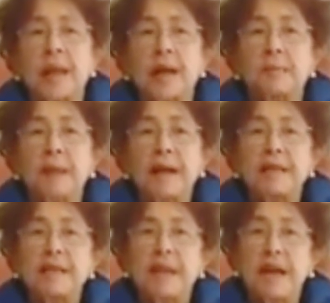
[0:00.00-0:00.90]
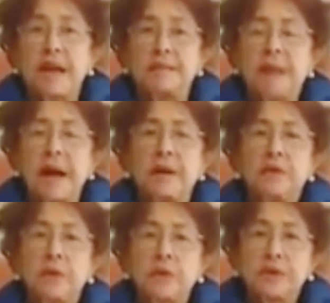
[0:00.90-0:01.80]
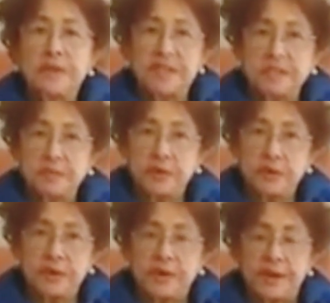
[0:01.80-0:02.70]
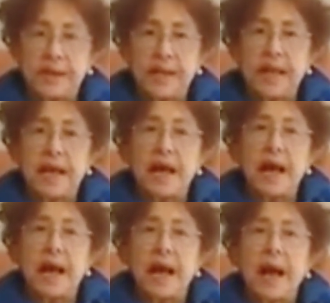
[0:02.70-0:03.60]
By the time I wrote this book, I